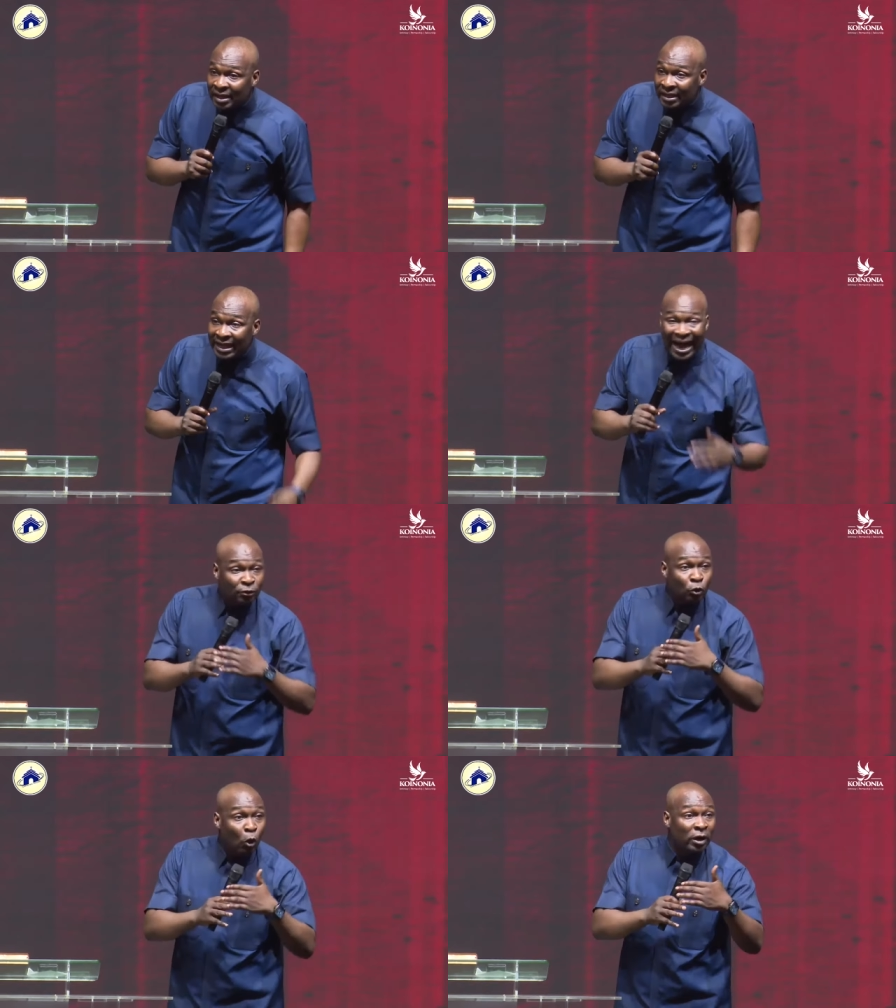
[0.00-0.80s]
He had
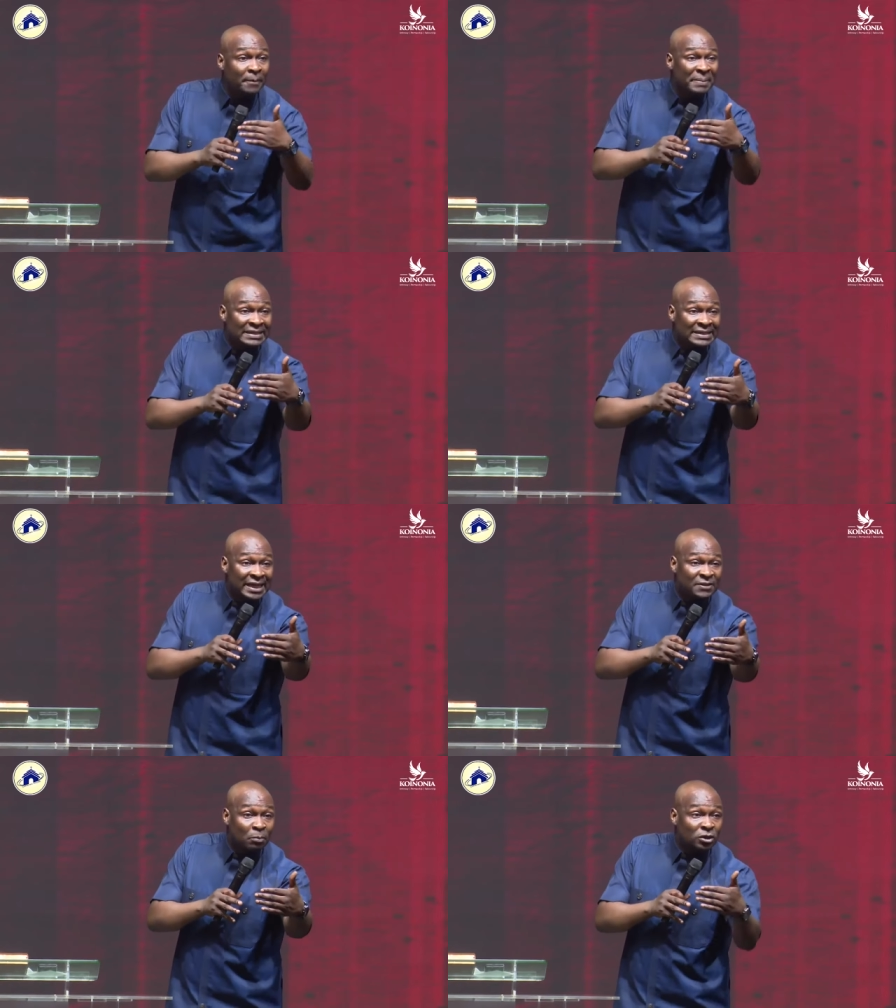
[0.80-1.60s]
to only be
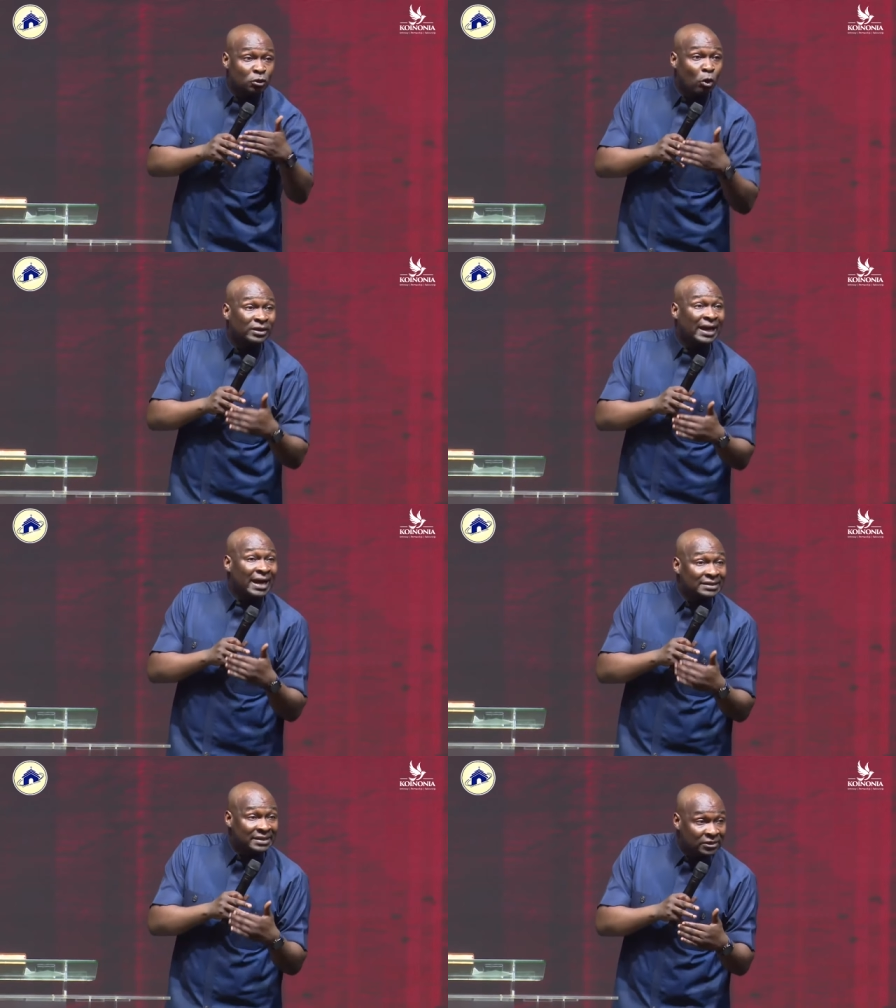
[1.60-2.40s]
six months older
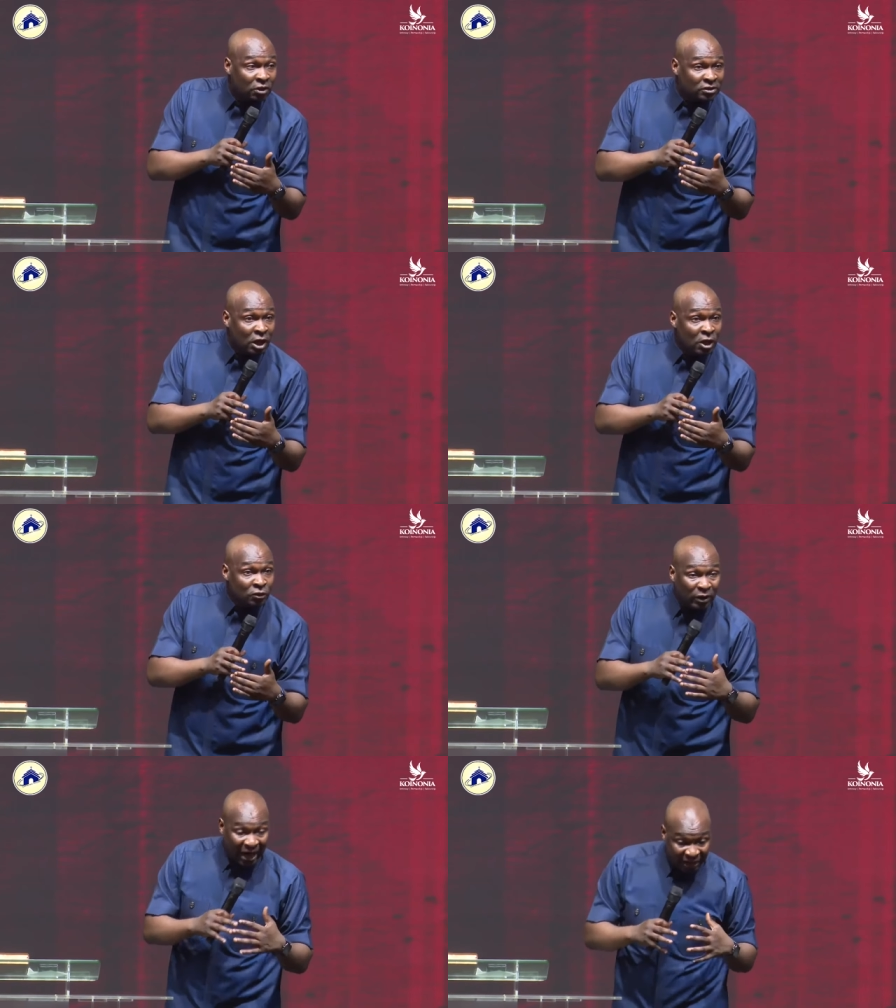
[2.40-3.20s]
than Jesus
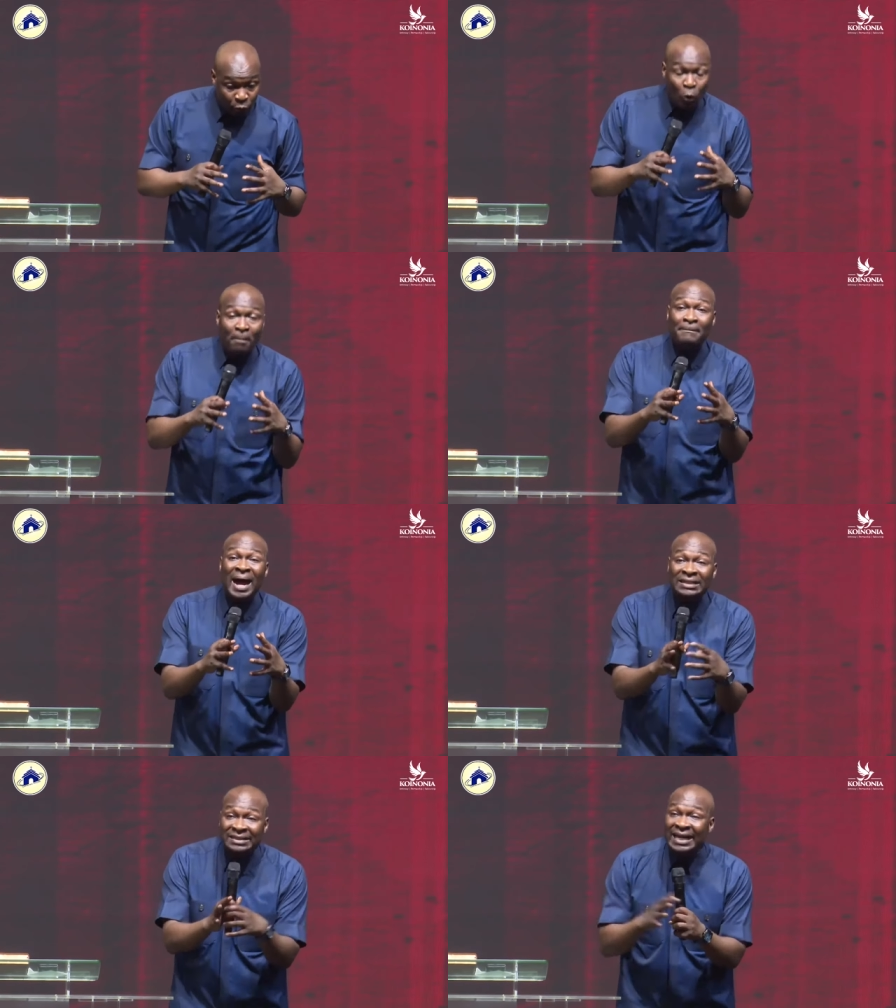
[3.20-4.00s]
so that he will
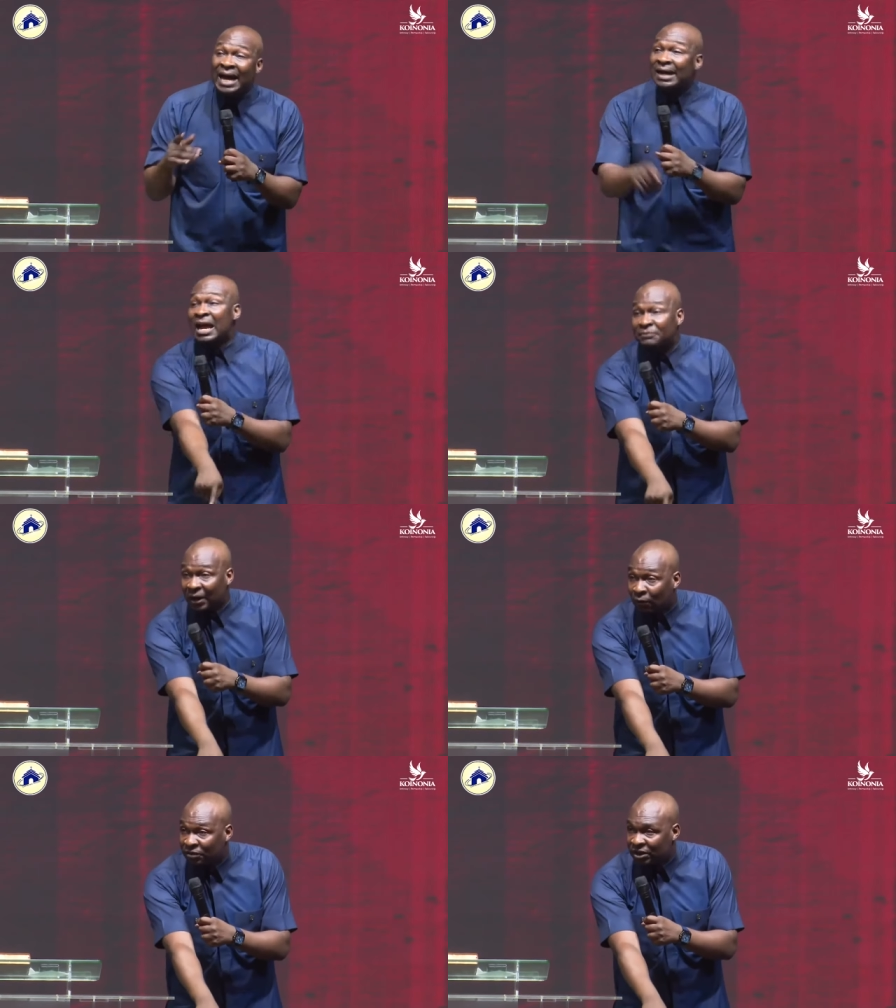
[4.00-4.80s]
match the
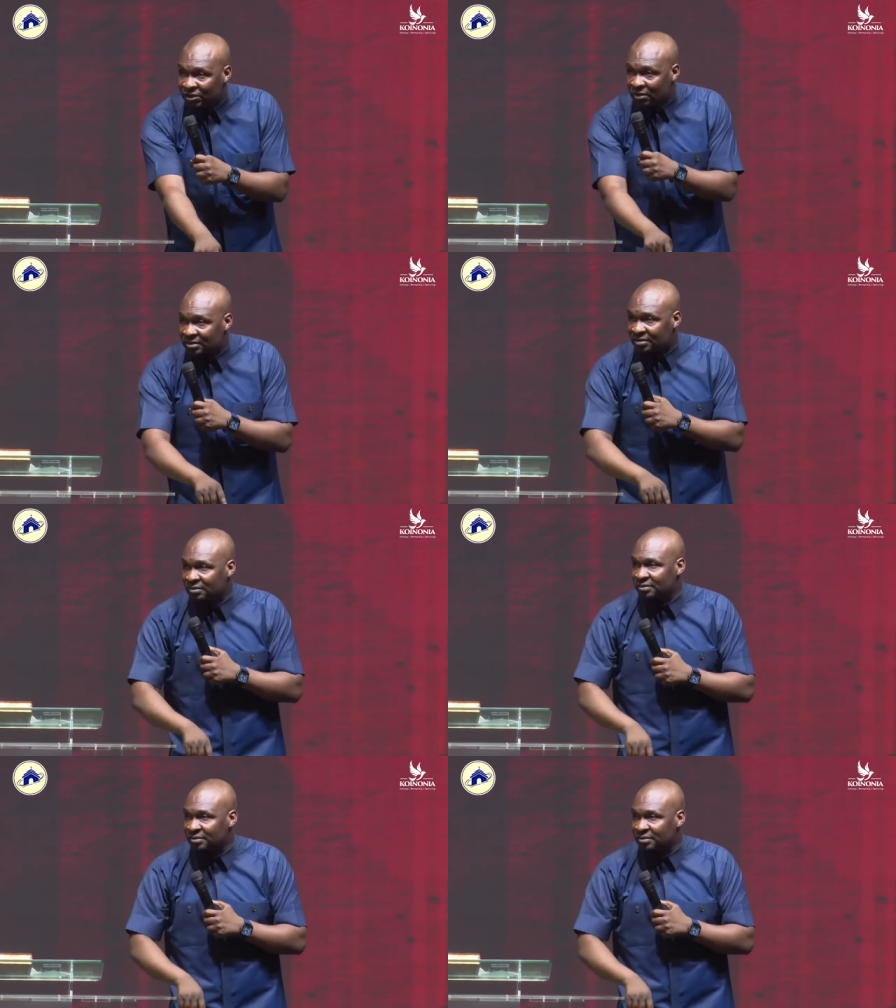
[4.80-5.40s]
arrival of Jesus.